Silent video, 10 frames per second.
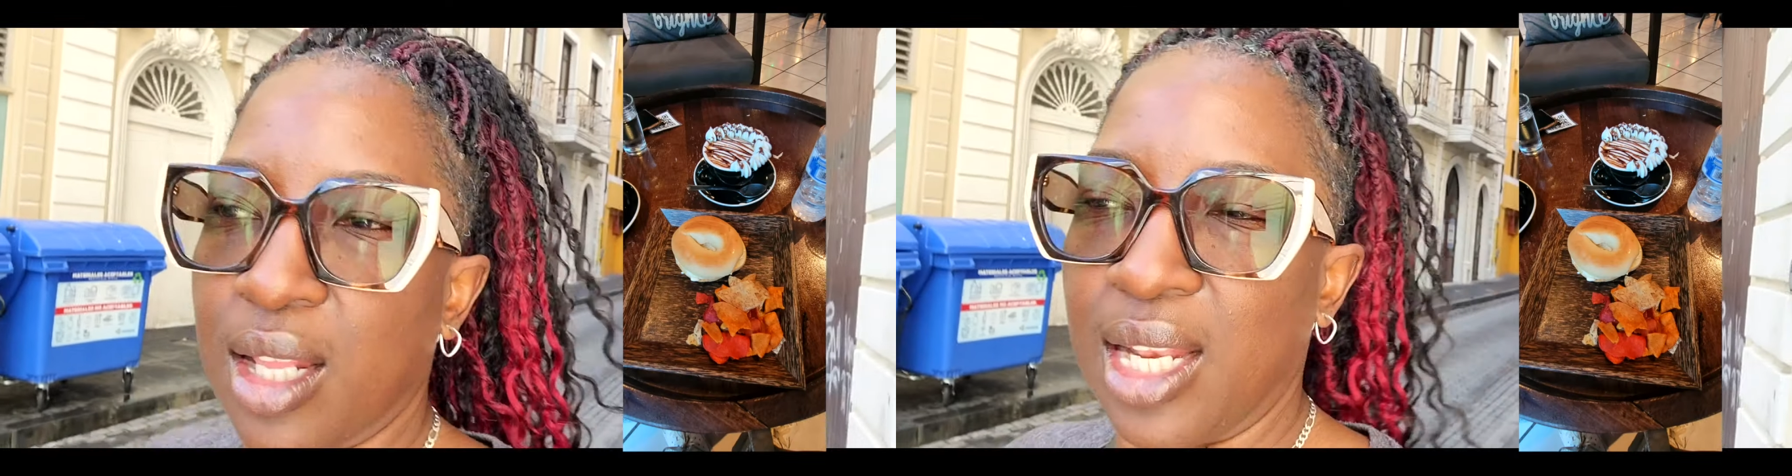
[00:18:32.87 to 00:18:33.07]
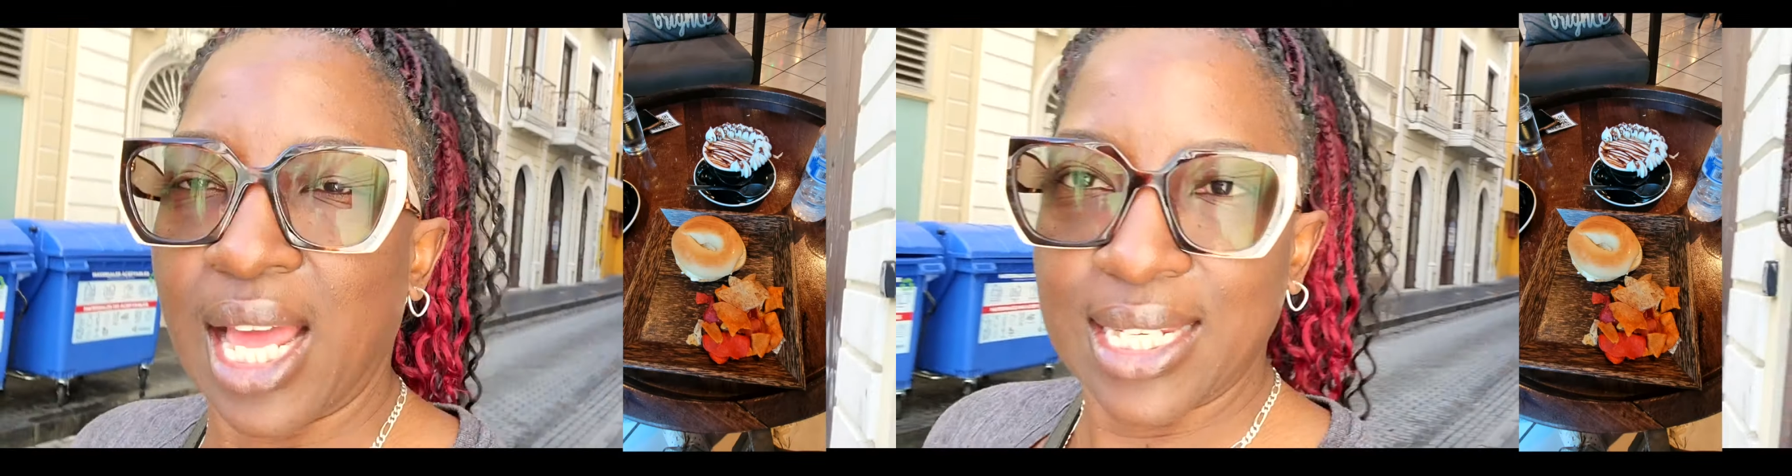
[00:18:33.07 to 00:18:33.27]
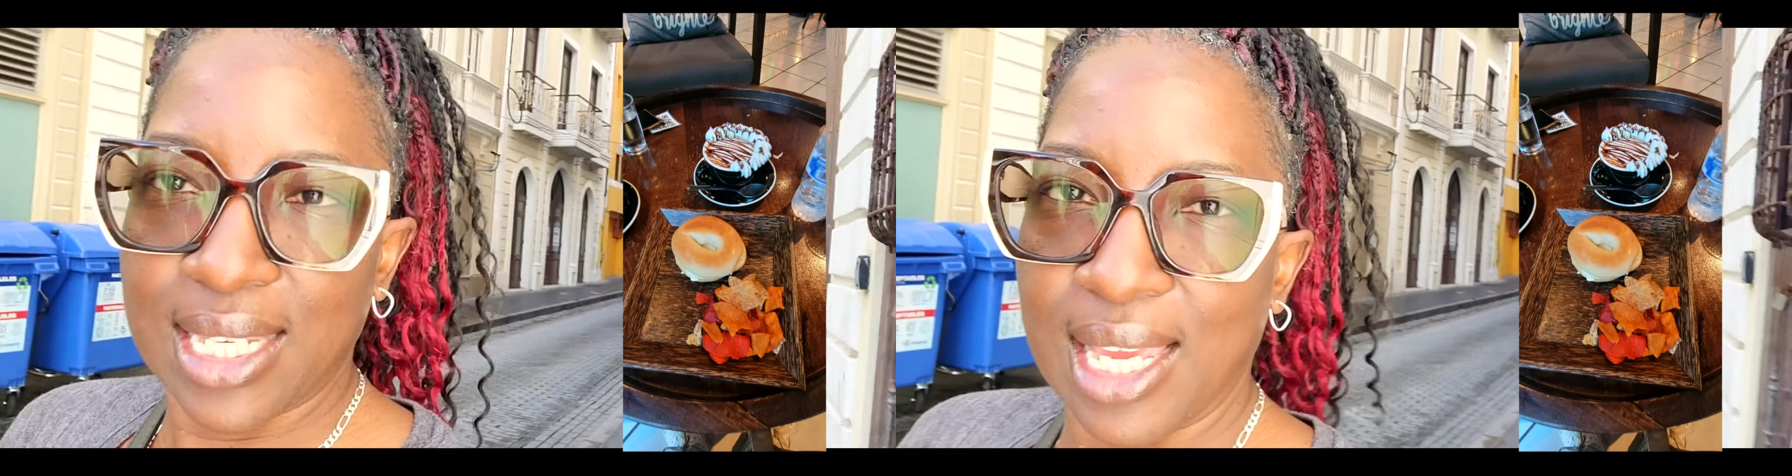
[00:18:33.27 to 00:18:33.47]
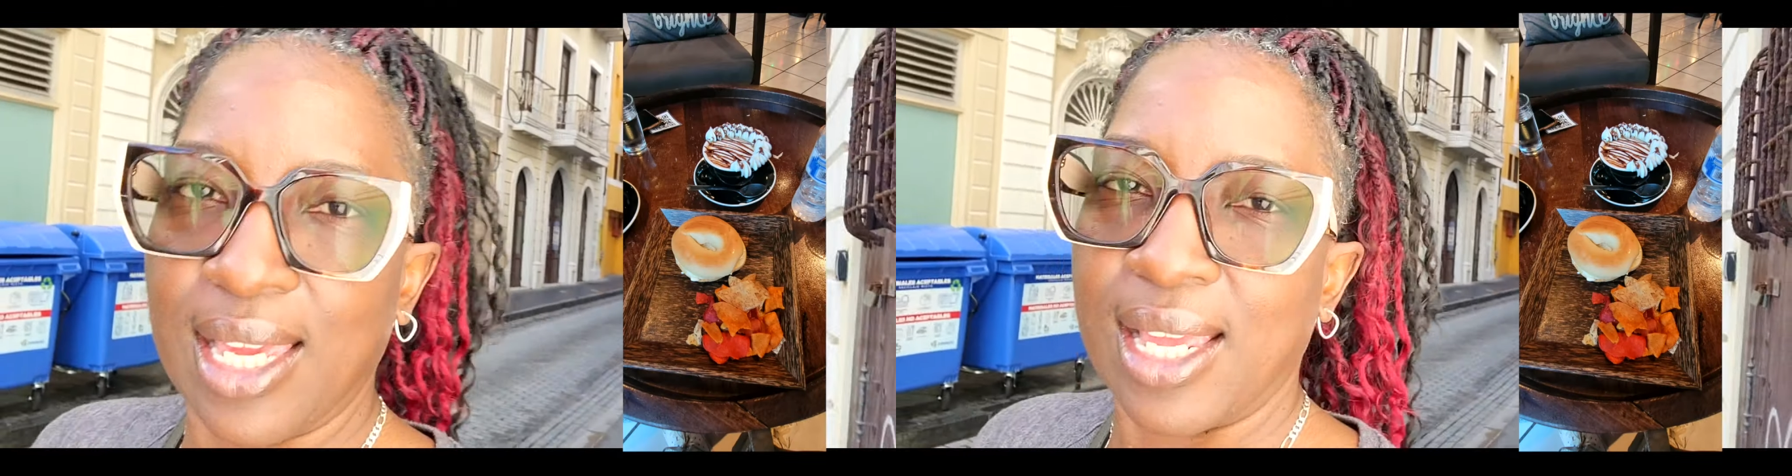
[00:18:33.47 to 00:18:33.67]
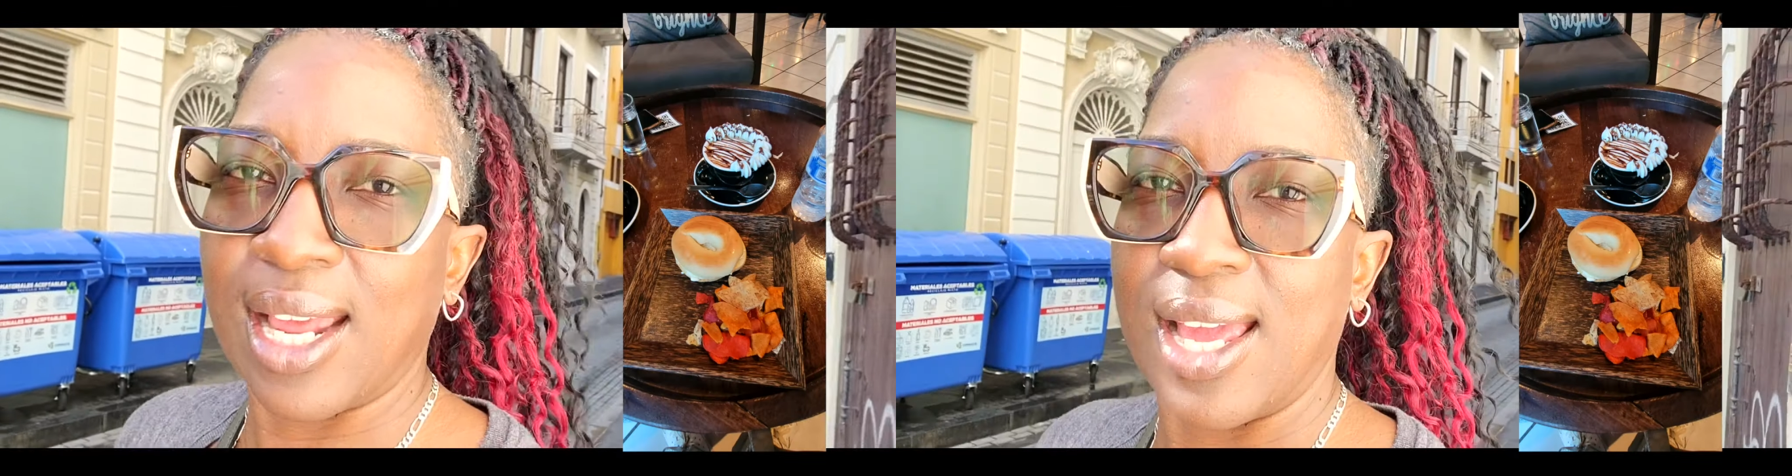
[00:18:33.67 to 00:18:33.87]

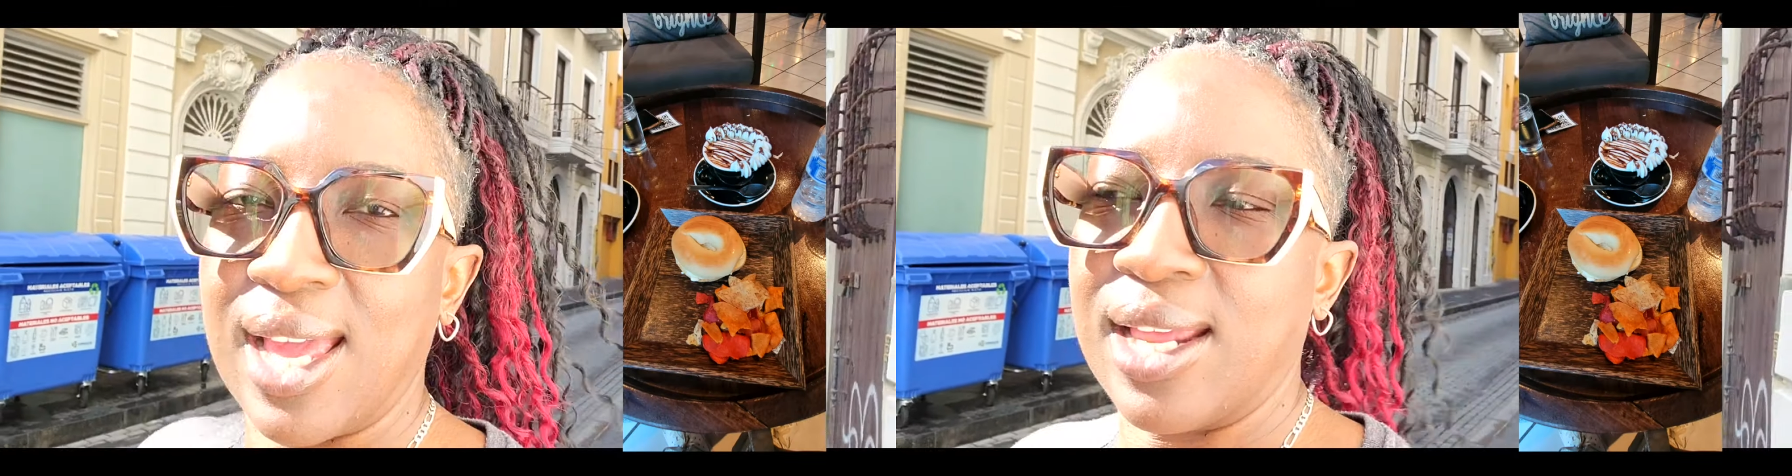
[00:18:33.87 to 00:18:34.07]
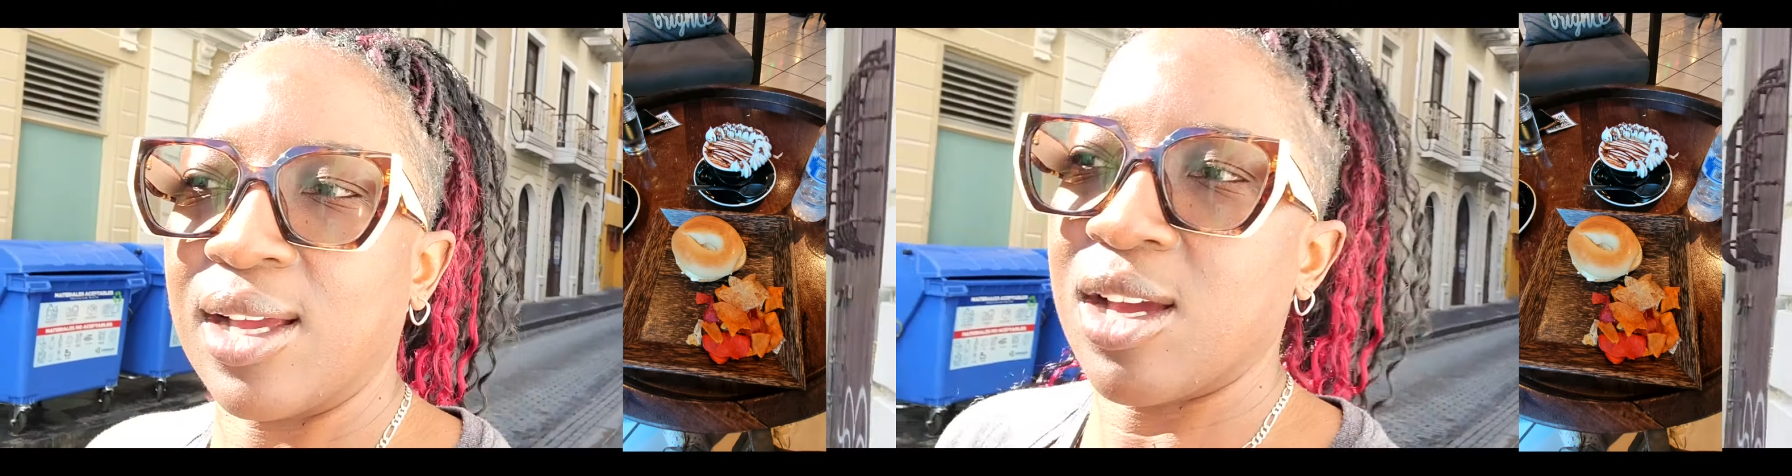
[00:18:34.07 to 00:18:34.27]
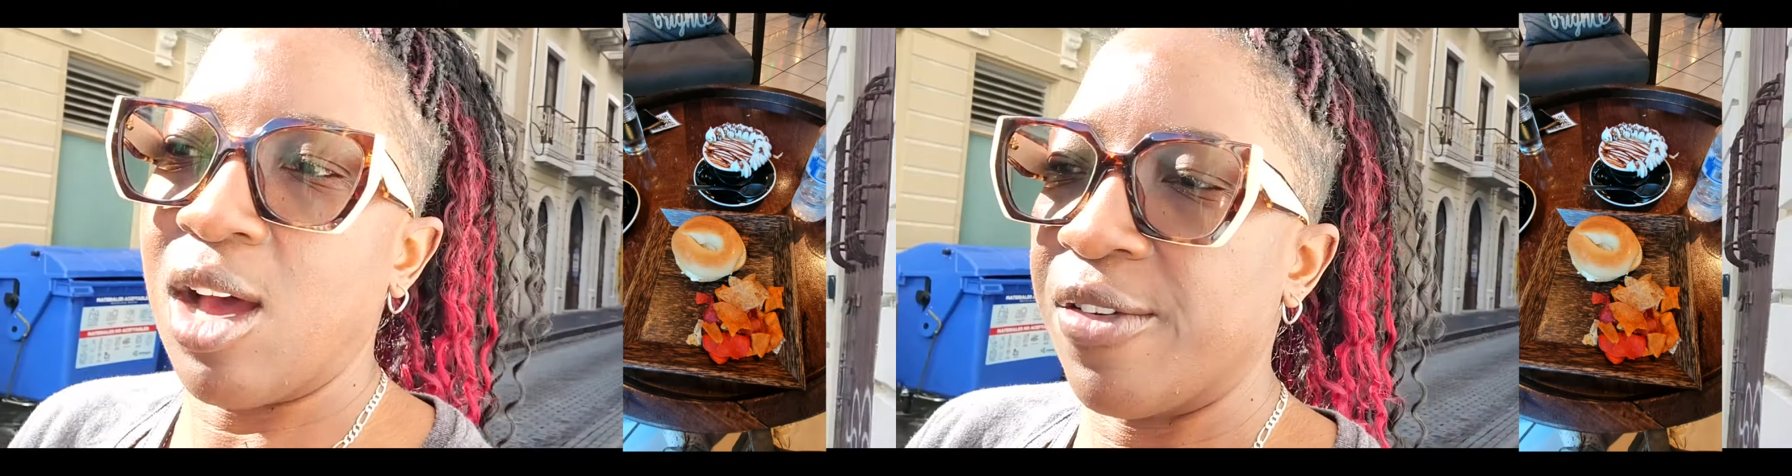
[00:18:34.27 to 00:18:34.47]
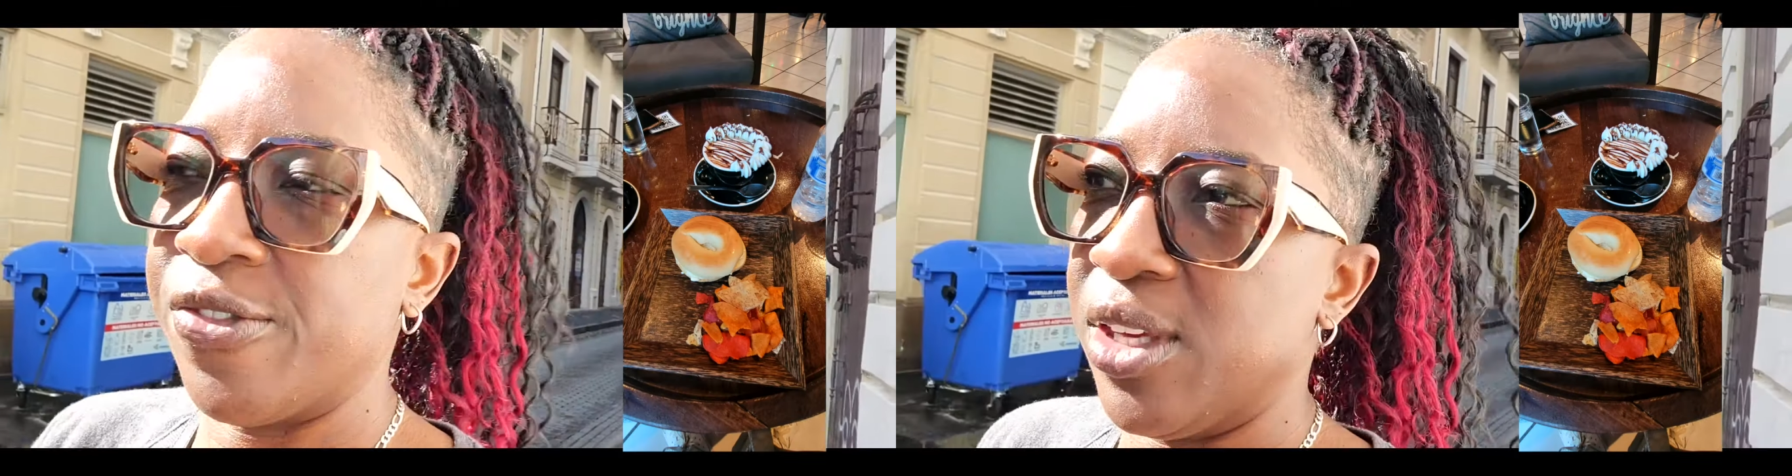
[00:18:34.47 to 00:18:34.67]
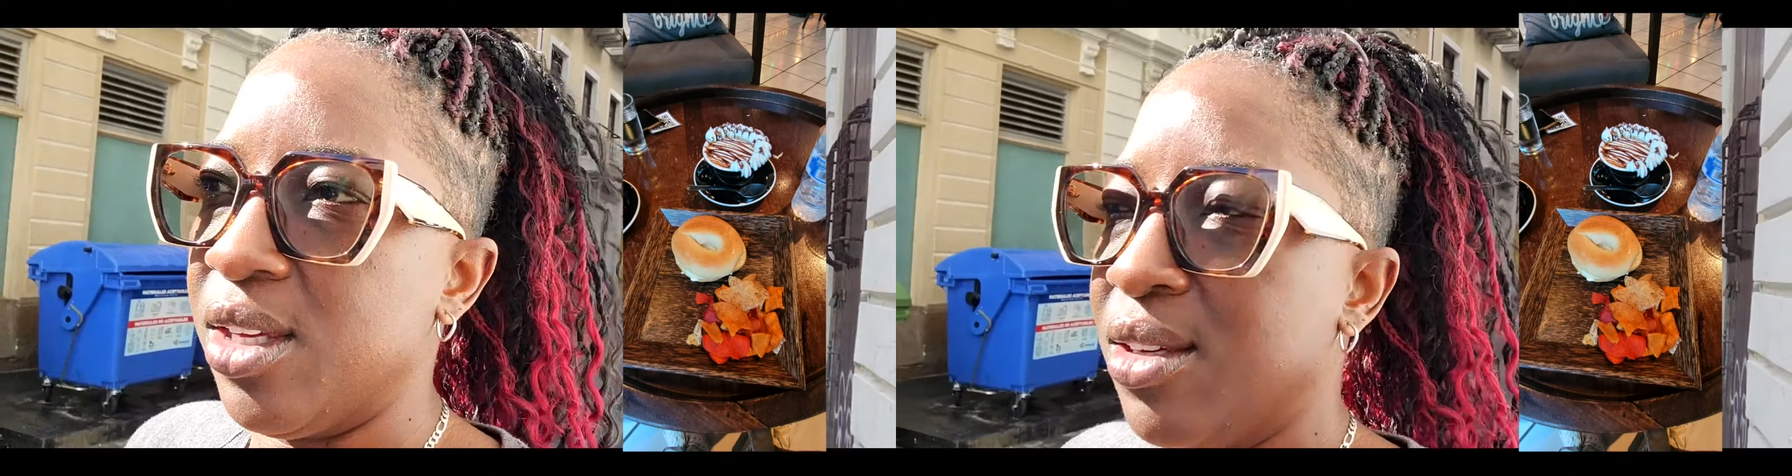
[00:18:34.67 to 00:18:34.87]
latte, and I had a
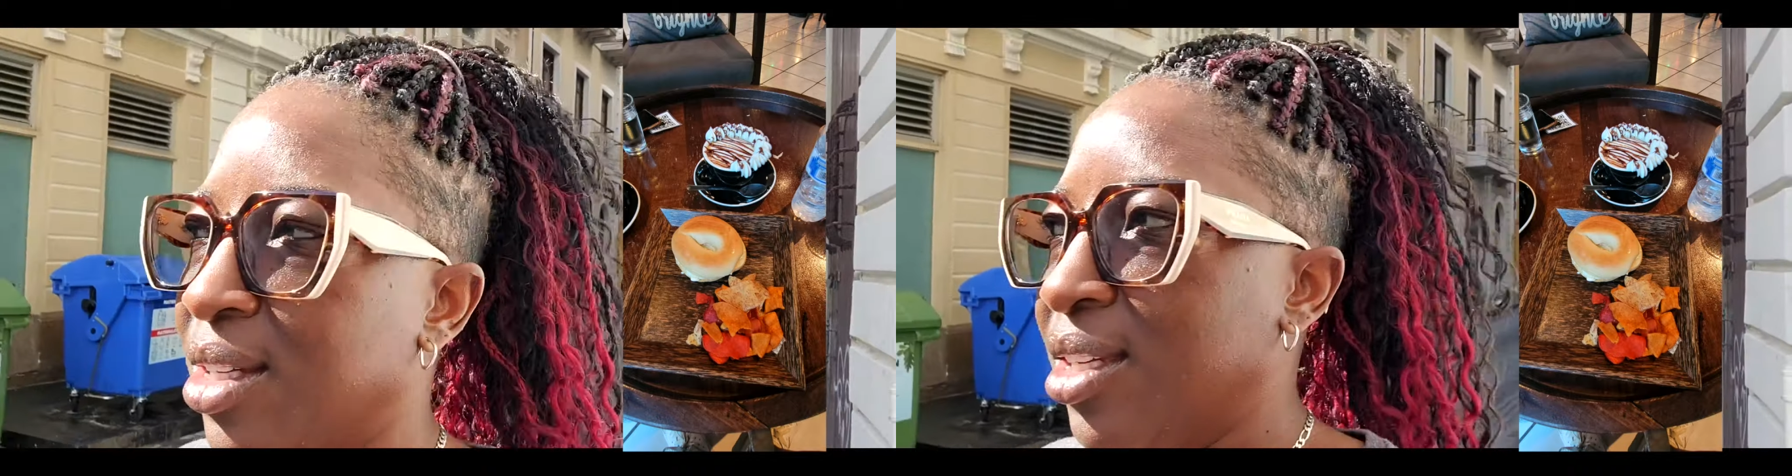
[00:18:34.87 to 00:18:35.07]
coffee